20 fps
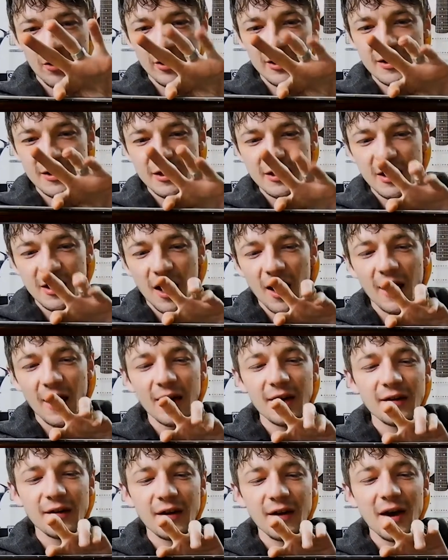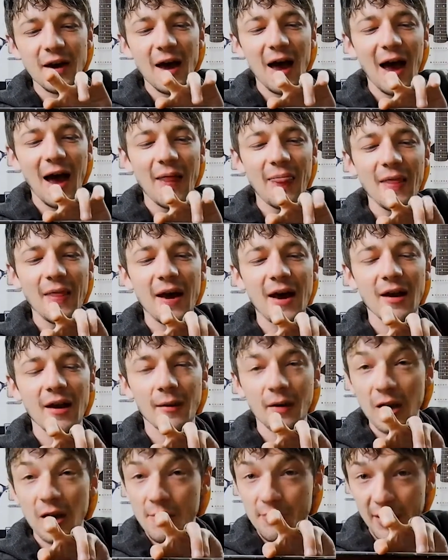on its side, and then I'm
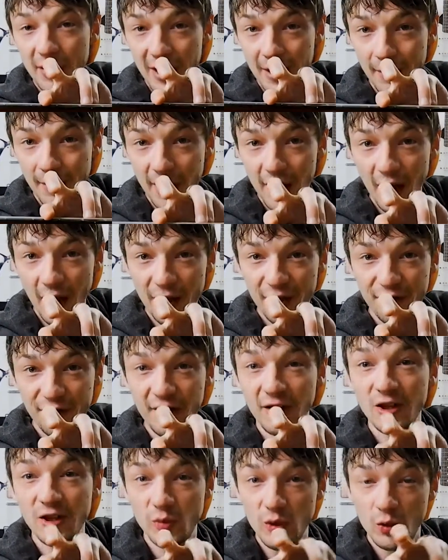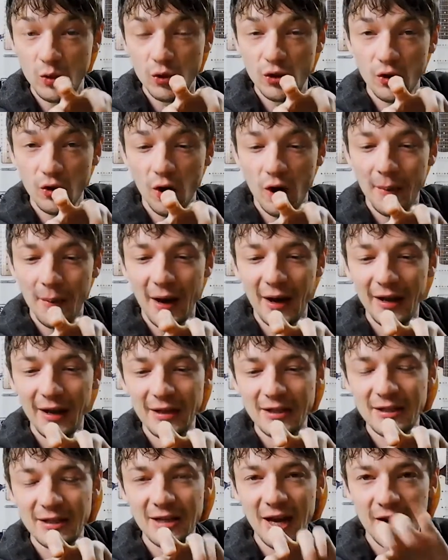going to bring in my other fingers, which we'll talk about in a
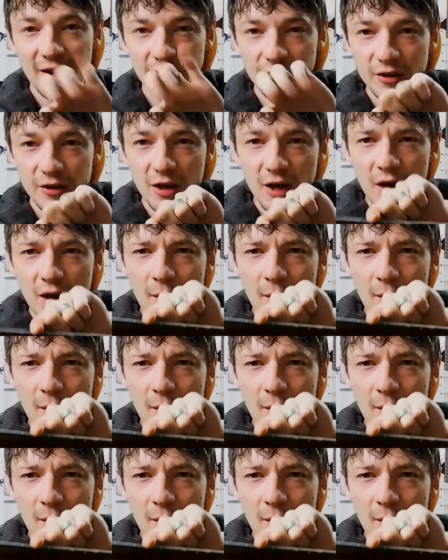second.